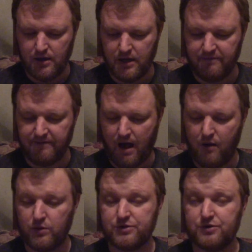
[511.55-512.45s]
If I
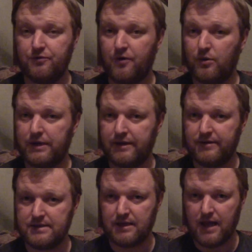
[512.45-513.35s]
was to vote in
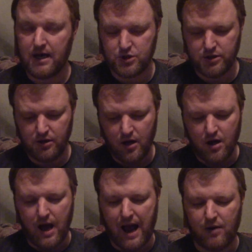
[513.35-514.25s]
this election,
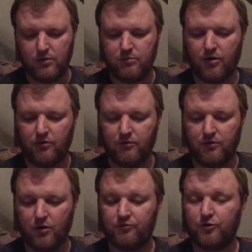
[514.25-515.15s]
I would
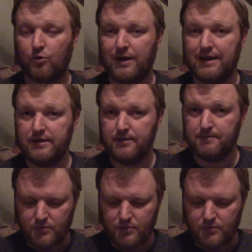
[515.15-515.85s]
vote for Weiland.